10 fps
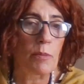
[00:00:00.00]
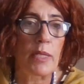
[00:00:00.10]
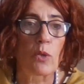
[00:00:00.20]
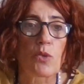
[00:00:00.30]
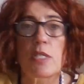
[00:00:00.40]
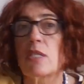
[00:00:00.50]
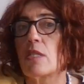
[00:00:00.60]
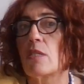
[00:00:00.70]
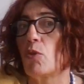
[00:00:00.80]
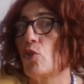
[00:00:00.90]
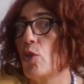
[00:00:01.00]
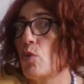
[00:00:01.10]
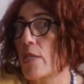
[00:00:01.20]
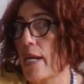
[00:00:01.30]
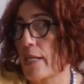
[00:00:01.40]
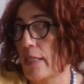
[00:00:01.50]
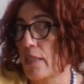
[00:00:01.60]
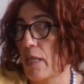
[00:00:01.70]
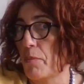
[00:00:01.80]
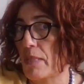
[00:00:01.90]
because this is what those
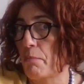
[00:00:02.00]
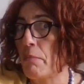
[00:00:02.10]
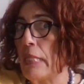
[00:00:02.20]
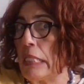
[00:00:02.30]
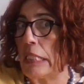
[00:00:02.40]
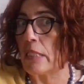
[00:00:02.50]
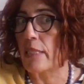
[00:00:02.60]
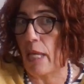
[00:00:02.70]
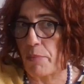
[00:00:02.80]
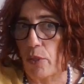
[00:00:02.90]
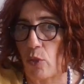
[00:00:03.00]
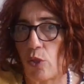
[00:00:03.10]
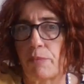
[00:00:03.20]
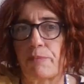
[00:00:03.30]
archetypes mean in Capricorn.